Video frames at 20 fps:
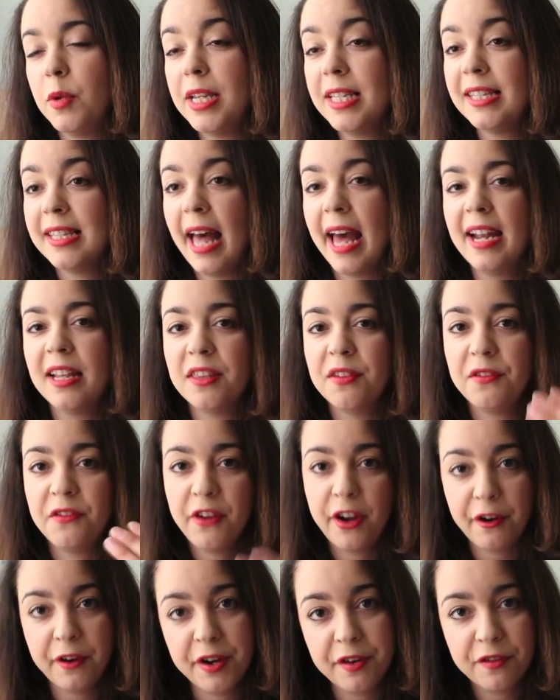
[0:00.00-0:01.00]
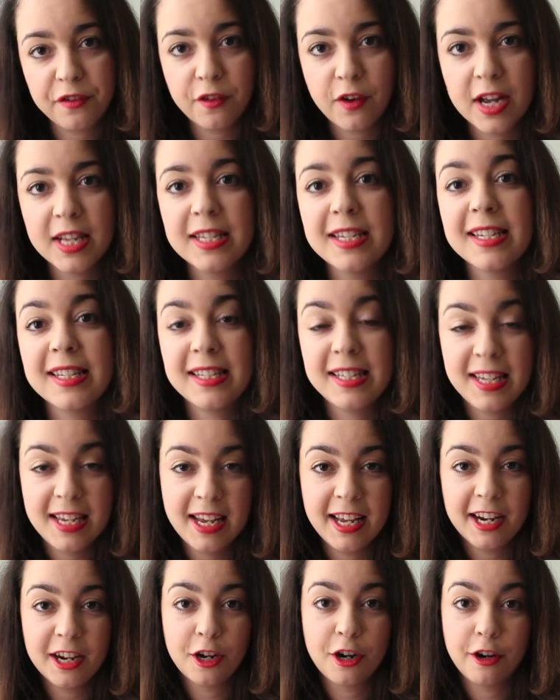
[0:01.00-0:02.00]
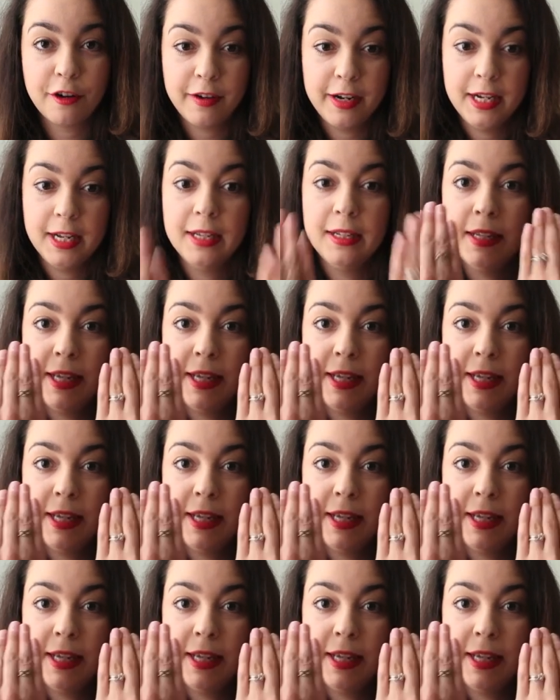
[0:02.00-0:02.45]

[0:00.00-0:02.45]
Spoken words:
We sat at the very front to see Karenina,